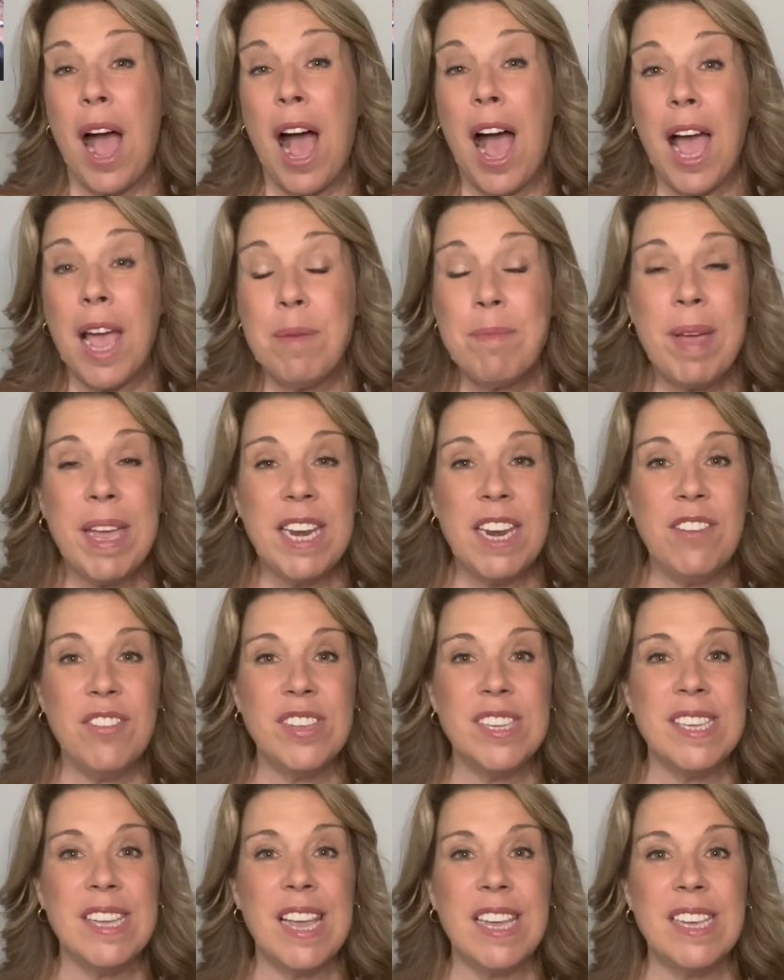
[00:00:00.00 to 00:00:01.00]
I might
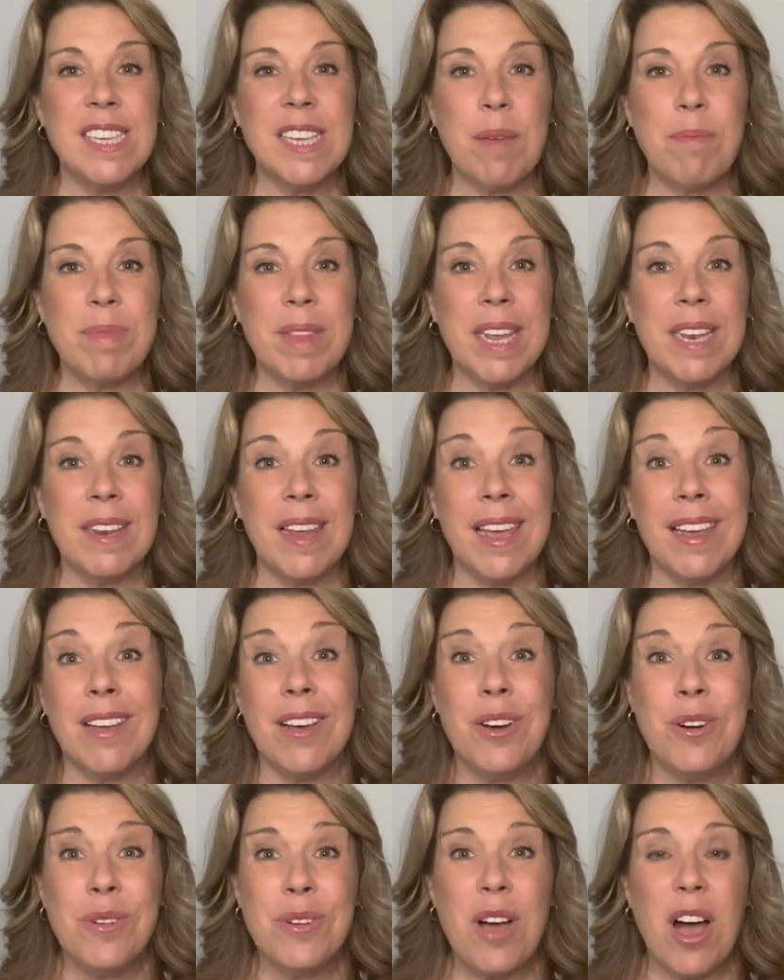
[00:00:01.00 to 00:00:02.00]
even say something like,
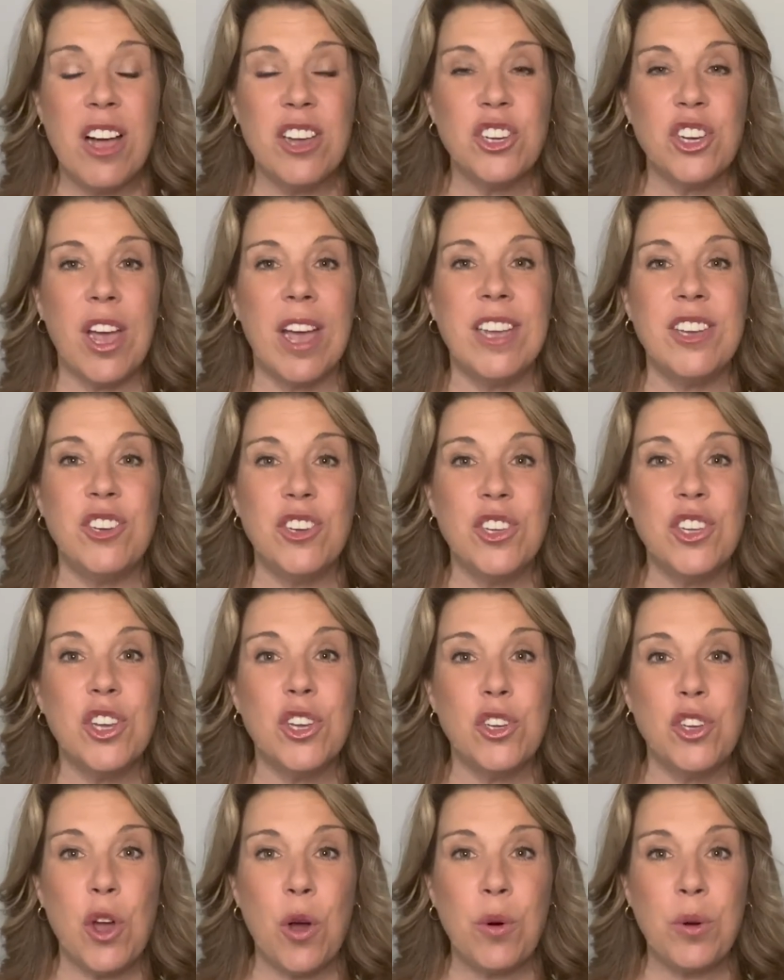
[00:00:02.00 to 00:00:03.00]
oh gosh, I just
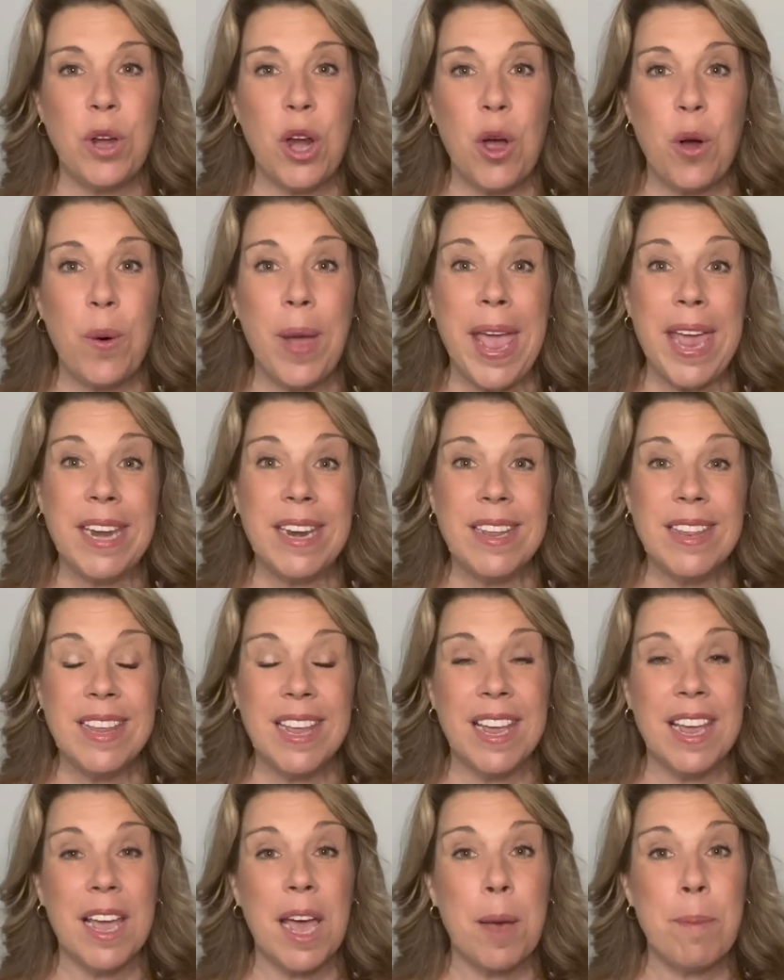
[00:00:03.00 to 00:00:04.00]
don't know
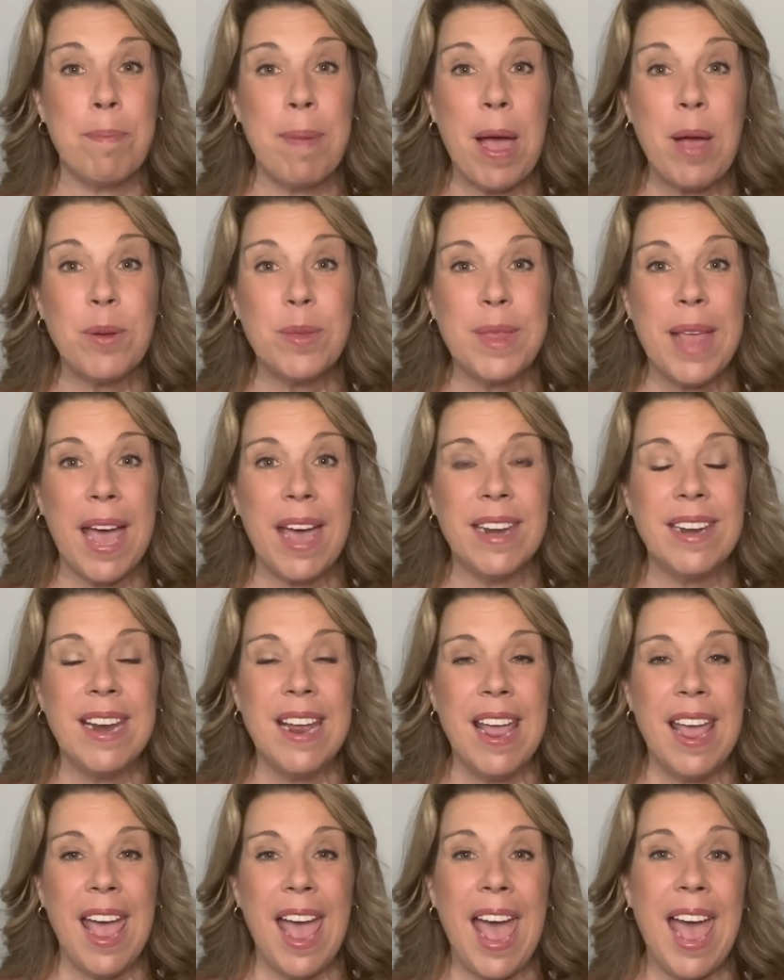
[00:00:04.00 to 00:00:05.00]
anything about that,
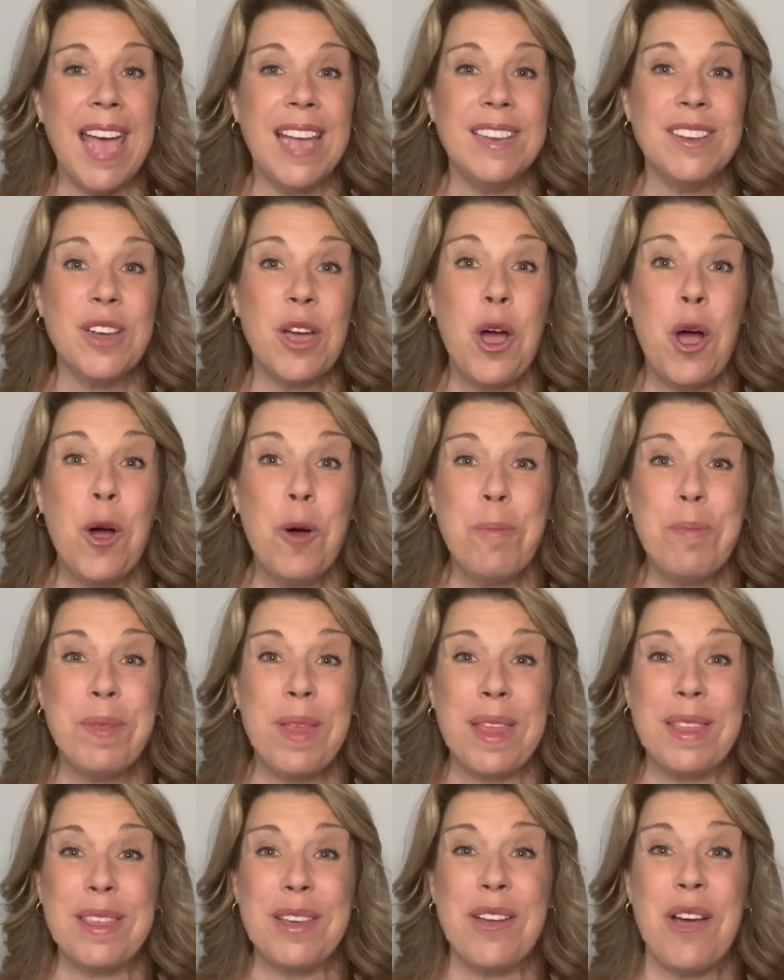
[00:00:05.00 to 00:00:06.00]
and hope
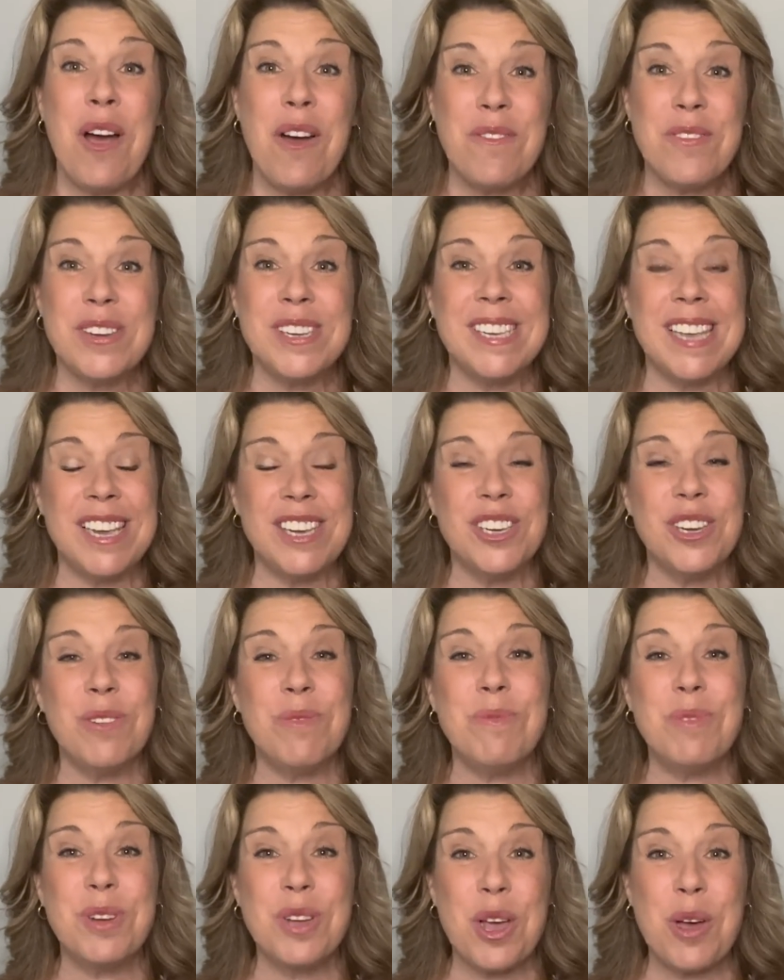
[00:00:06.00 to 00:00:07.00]
that the conversation
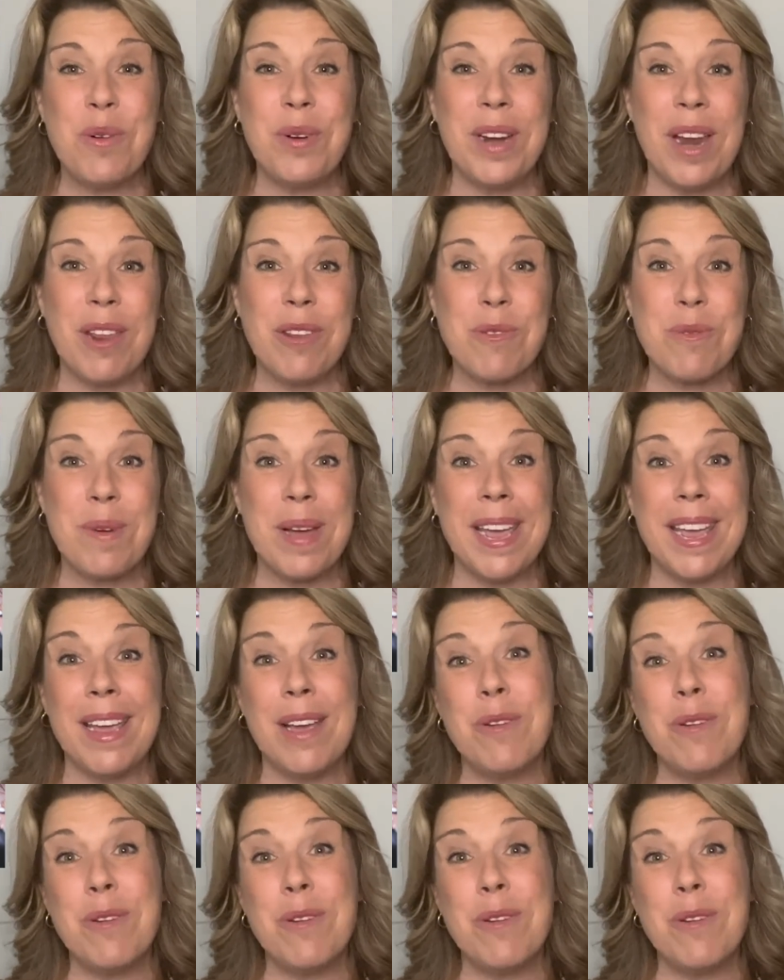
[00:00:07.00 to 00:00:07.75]
will go another way.